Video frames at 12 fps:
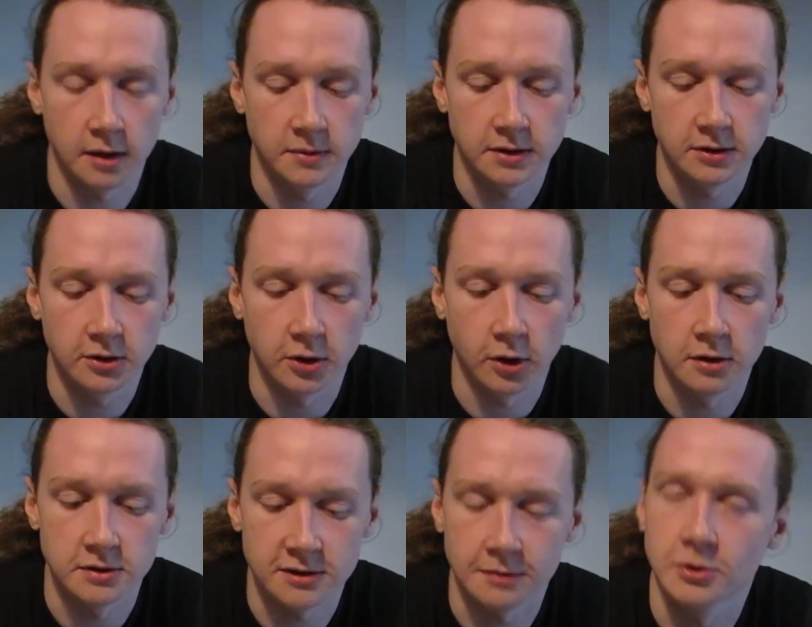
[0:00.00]
I mean, you know,
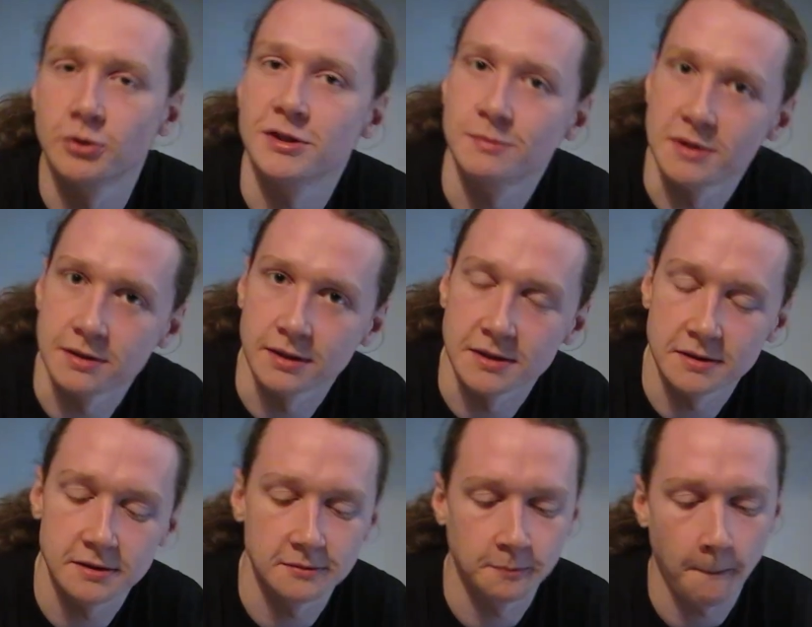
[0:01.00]
on some Christmas
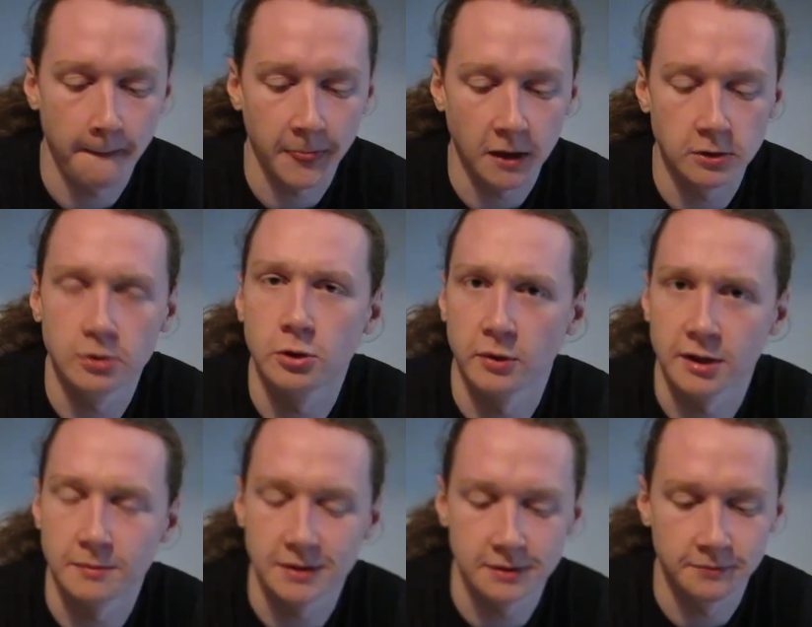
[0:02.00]
lists. You know what
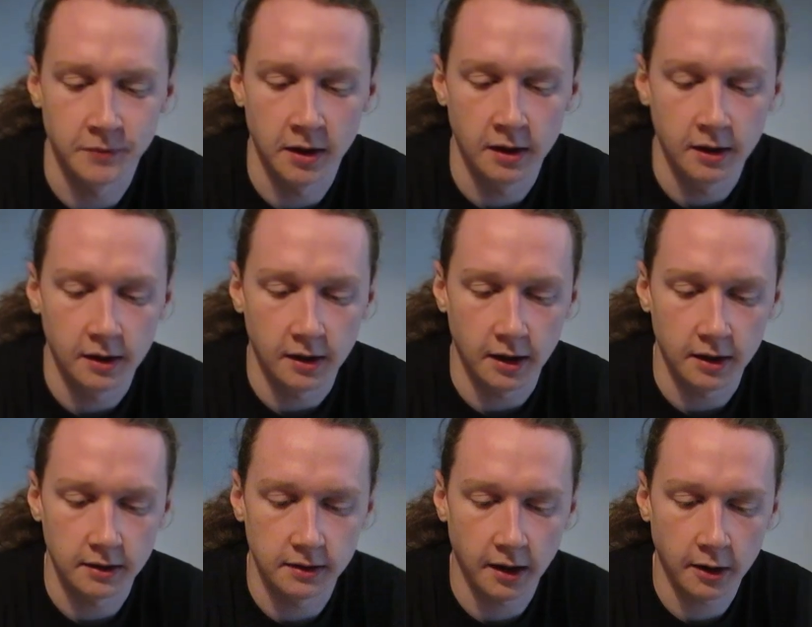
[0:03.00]
I mean.
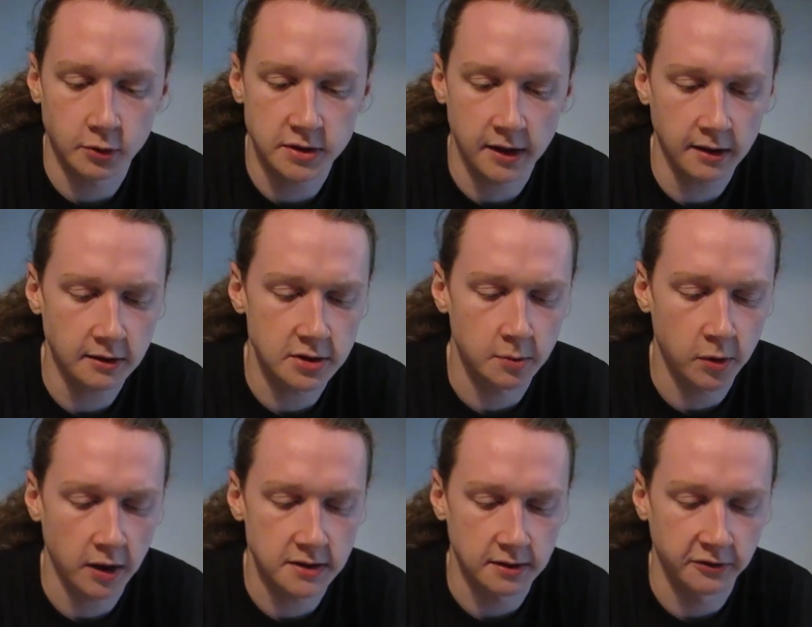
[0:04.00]
And I was kind of
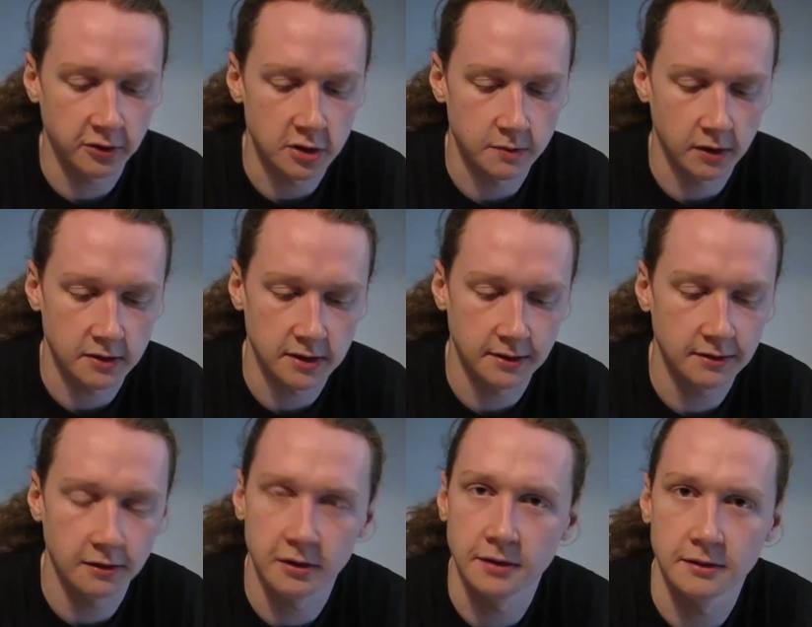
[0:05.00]
surprised at first, because I
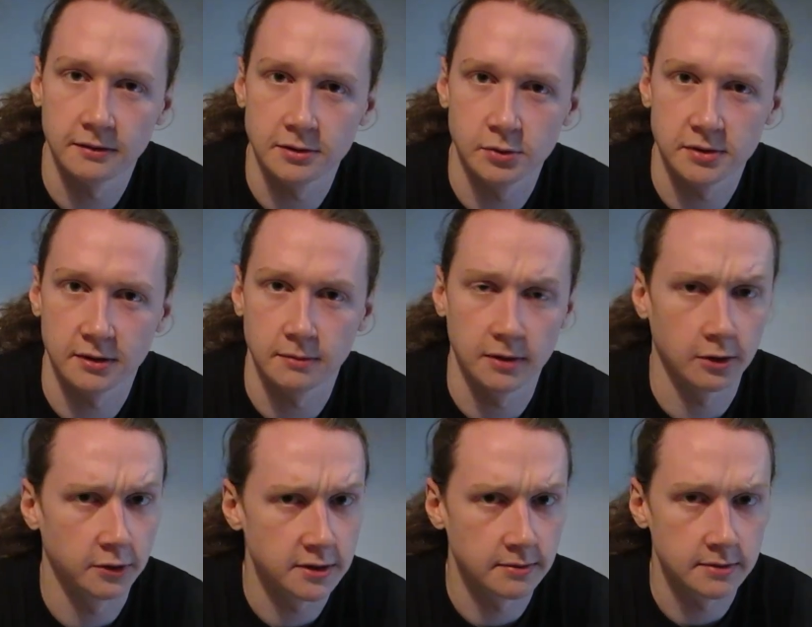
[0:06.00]
didn't think that this was going to be a
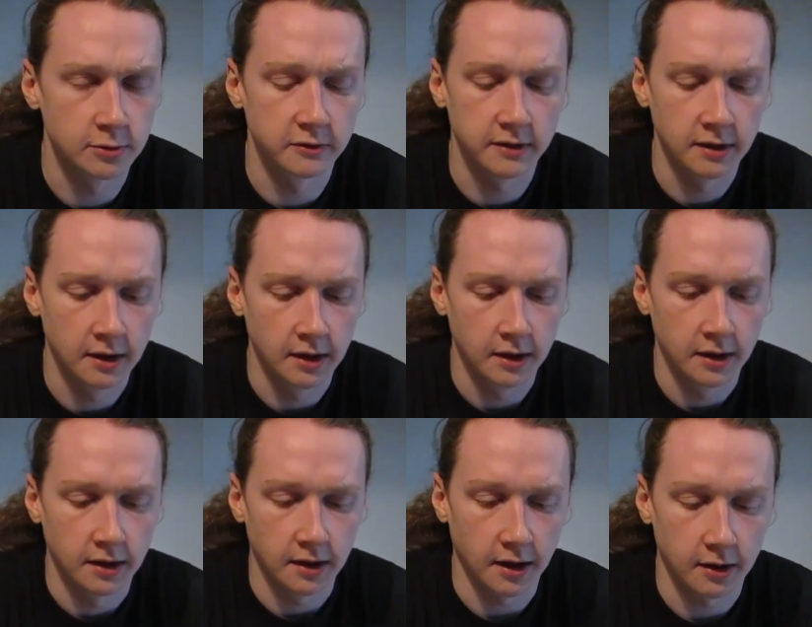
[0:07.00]
Christmas movie.
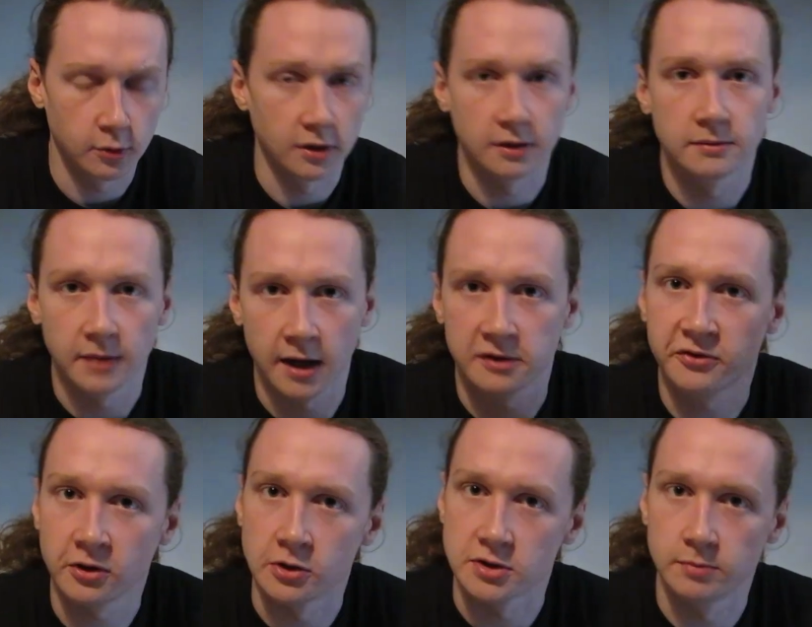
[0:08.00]
Well, at
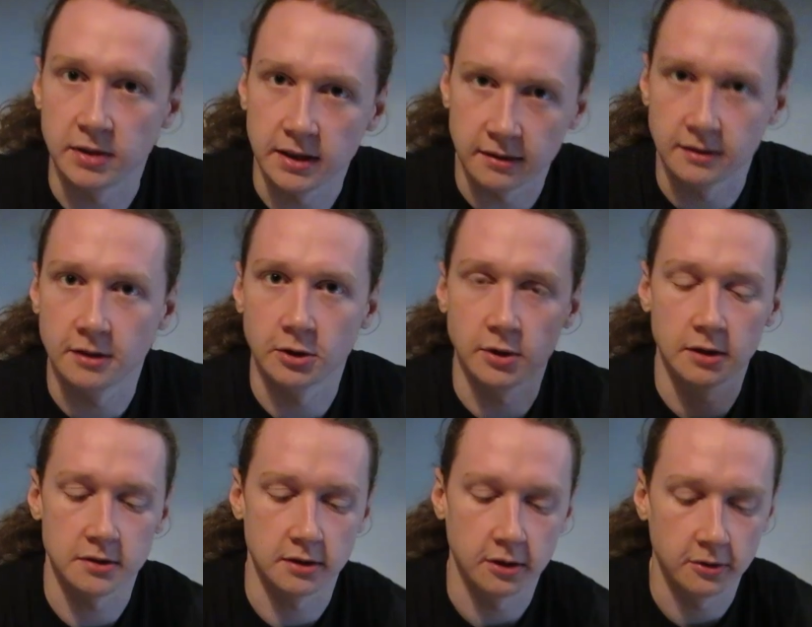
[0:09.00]
first, being, you know,
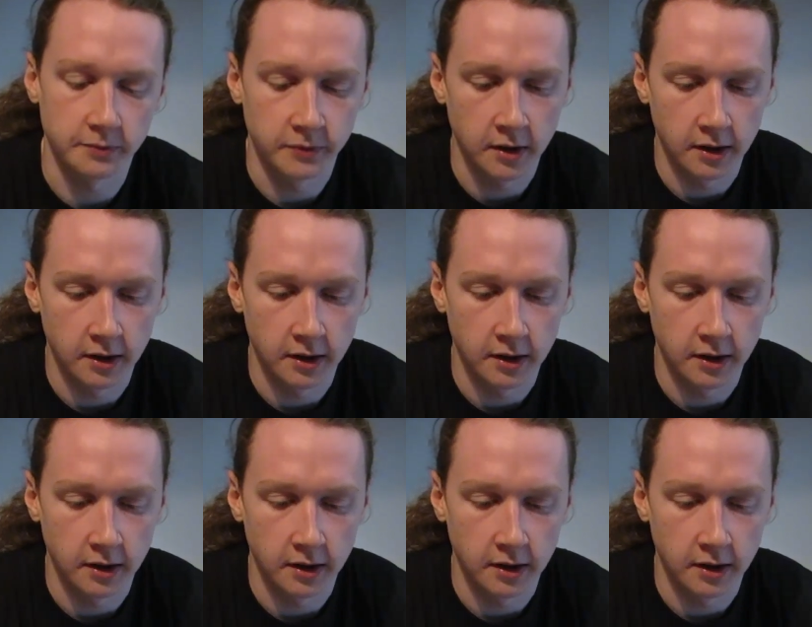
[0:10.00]
years ago.